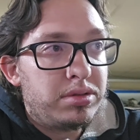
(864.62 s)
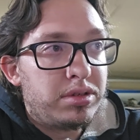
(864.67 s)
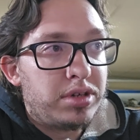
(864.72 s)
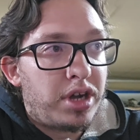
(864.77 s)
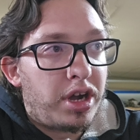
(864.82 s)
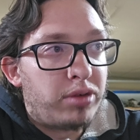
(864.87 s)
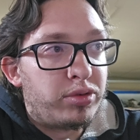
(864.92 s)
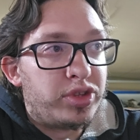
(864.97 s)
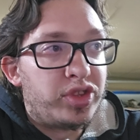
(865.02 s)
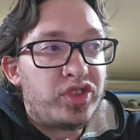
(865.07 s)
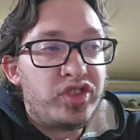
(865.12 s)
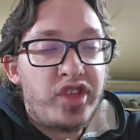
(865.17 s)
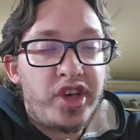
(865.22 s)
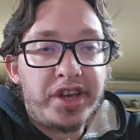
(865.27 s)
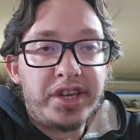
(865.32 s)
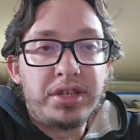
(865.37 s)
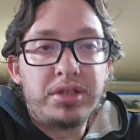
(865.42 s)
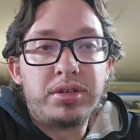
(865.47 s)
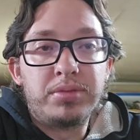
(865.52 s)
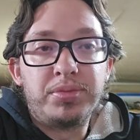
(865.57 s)
I would
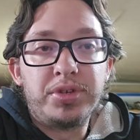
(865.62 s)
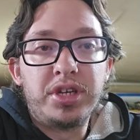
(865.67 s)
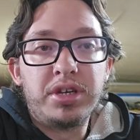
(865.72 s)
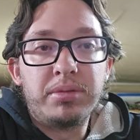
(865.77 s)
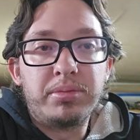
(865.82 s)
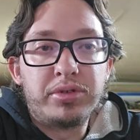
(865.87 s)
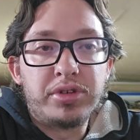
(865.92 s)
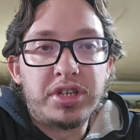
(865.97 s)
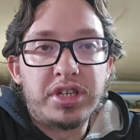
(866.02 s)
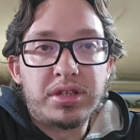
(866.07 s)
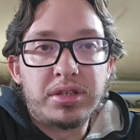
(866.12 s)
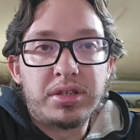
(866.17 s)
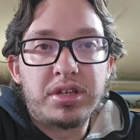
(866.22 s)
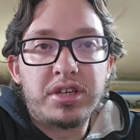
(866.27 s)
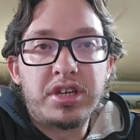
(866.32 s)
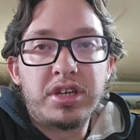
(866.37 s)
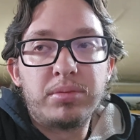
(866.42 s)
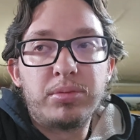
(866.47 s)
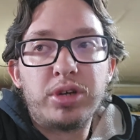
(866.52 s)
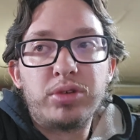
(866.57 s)
like to be able to get the
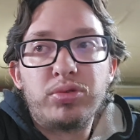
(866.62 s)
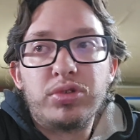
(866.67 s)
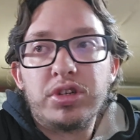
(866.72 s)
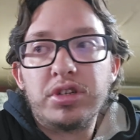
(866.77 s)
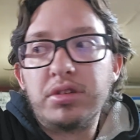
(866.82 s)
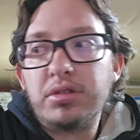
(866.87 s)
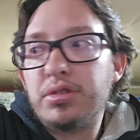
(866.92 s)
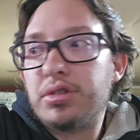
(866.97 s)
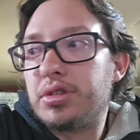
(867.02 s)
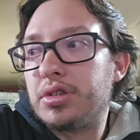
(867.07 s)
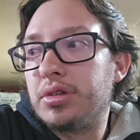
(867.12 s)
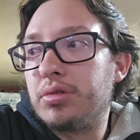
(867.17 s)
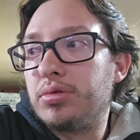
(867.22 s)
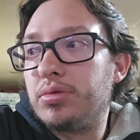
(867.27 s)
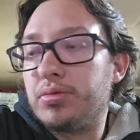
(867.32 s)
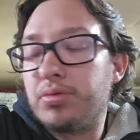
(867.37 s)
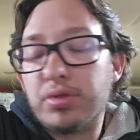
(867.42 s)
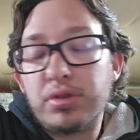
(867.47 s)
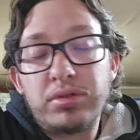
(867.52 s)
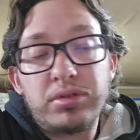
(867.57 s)
cam I want. So
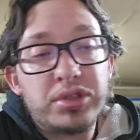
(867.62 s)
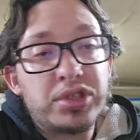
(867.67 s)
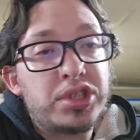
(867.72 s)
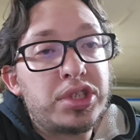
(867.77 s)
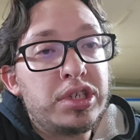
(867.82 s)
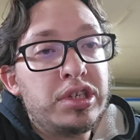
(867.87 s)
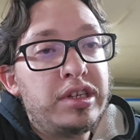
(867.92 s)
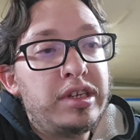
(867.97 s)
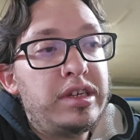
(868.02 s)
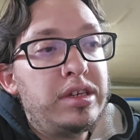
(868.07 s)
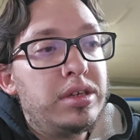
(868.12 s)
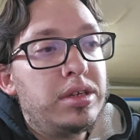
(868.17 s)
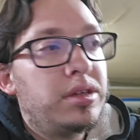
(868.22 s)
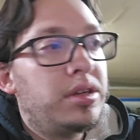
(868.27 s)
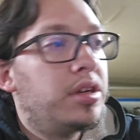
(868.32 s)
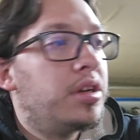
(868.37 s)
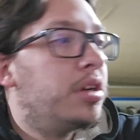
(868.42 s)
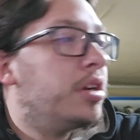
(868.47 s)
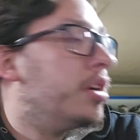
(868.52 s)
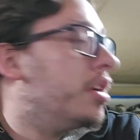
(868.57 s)
we're going to see.
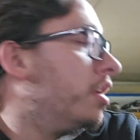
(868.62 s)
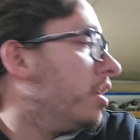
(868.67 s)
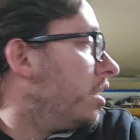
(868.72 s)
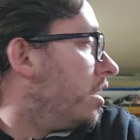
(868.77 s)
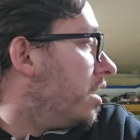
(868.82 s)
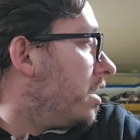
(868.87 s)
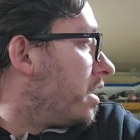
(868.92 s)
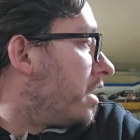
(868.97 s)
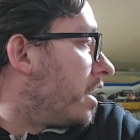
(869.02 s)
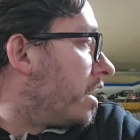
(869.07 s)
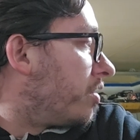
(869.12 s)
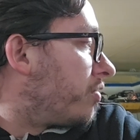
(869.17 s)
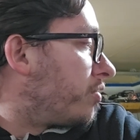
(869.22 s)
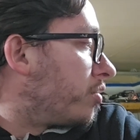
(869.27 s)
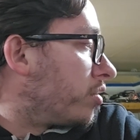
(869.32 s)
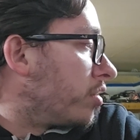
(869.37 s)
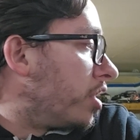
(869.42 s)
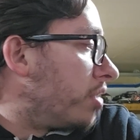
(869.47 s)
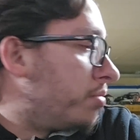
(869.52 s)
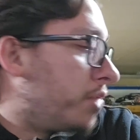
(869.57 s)

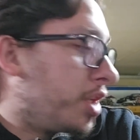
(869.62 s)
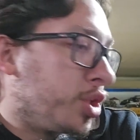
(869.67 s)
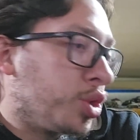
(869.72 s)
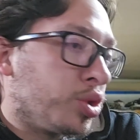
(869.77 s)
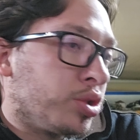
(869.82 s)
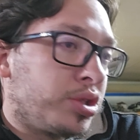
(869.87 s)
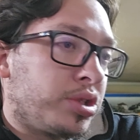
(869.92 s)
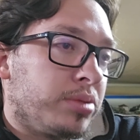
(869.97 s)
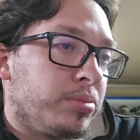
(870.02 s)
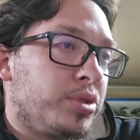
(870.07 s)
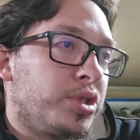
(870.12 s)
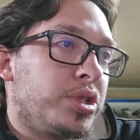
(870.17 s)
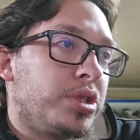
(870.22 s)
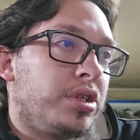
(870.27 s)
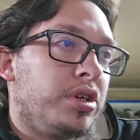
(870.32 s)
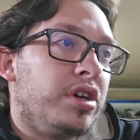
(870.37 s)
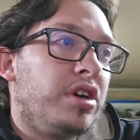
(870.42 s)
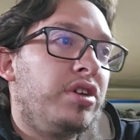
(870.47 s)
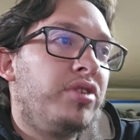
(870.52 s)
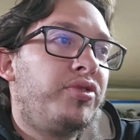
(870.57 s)
After I measure some
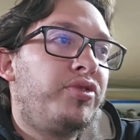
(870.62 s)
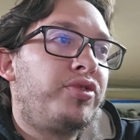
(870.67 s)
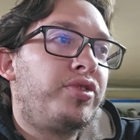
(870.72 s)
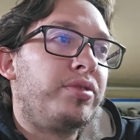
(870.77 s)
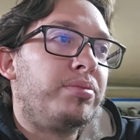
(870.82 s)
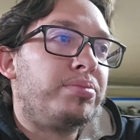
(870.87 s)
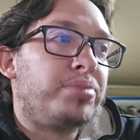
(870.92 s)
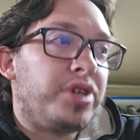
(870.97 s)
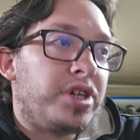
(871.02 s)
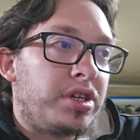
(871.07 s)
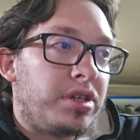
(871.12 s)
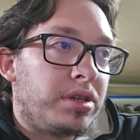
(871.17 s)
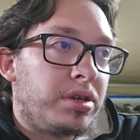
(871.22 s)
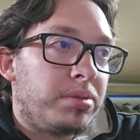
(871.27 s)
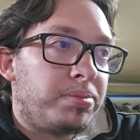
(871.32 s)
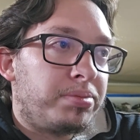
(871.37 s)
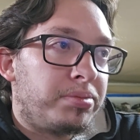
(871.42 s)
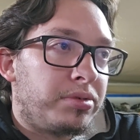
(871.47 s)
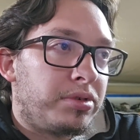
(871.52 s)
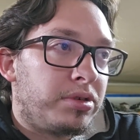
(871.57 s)
stuff, I'm picking
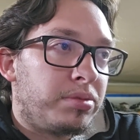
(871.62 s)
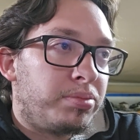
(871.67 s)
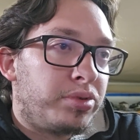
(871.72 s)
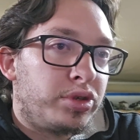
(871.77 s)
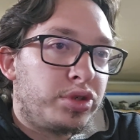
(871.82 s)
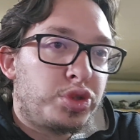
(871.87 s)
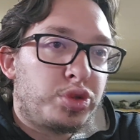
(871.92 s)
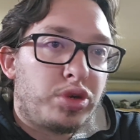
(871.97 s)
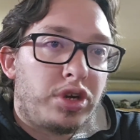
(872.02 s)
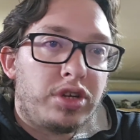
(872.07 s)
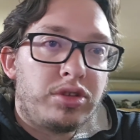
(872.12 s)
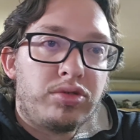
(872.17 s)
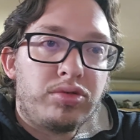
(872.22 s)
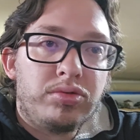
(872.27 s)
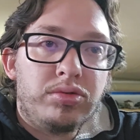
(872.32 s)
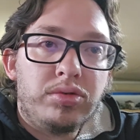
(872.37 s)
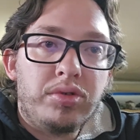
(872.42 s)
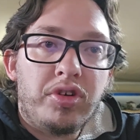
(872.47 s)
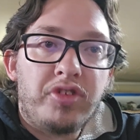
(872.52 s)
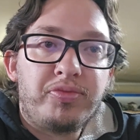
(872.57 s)
up a push rod
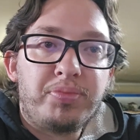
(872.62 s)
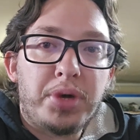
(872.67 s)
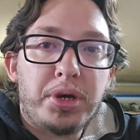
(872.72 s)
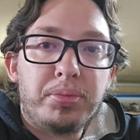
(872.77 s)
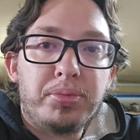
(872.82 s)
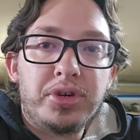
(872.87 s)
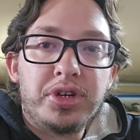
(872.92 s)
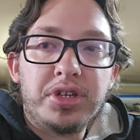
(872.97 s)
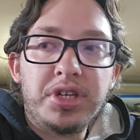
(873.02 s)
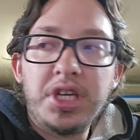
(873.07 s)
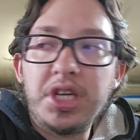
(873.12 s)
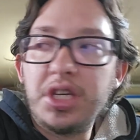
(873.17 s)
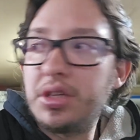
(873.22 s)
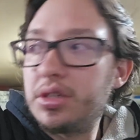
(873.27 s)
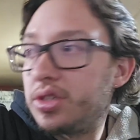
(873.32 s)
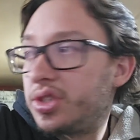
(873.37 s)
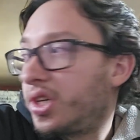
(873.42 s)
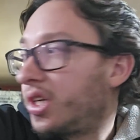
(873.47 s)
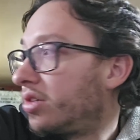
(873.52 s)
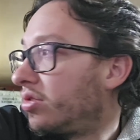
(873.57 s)
tool off my buddy,
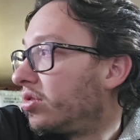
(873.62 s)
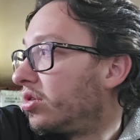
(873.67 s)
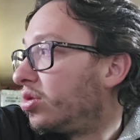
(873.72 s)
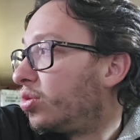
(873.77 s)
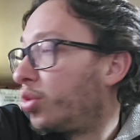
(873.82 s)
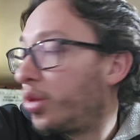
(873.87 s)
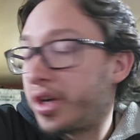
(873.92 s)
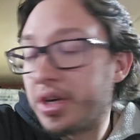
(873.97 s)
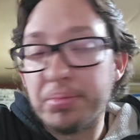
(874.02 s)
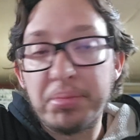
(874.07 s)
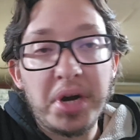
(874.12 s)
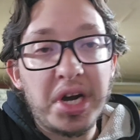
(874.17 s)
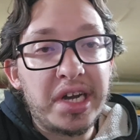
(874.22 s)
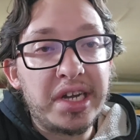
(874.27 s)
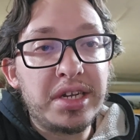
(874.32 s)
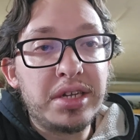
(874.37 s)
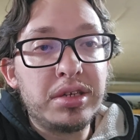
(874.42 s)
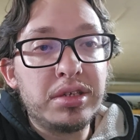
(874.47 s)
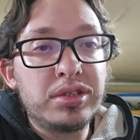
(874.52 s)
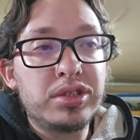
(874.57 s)
because I don't know where
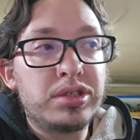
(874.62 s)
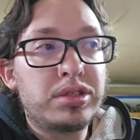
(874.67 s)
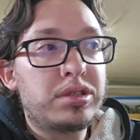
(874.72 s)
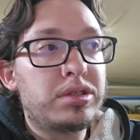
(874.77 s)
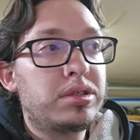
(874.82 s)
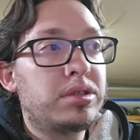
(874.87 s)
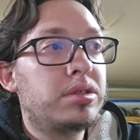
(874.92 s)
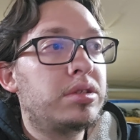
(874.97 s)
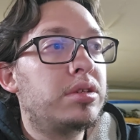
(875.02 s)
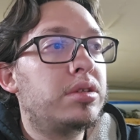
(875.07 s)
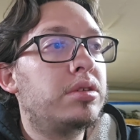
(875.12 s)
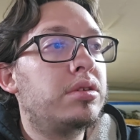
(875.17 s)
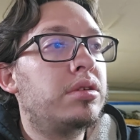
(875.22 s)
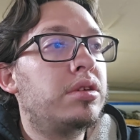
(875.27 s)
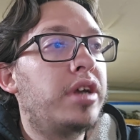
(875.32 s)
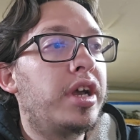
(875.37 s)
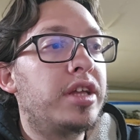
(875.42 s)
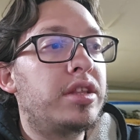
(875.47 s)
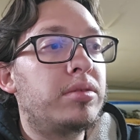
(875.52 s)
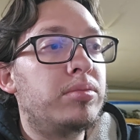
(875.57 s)
mine is
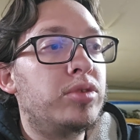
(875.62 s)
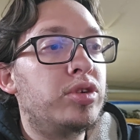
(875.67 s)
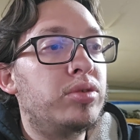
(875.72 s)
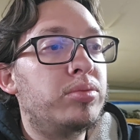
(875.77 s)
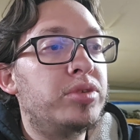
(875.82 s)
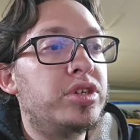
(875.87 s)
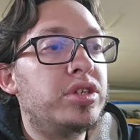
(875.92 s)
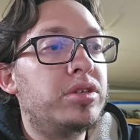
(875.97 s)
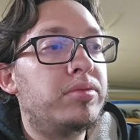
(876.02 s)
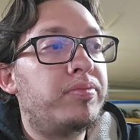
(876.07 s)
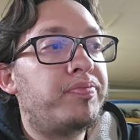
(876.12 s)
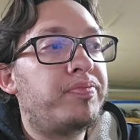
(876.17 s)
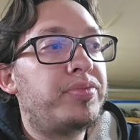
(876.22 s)
at the moment.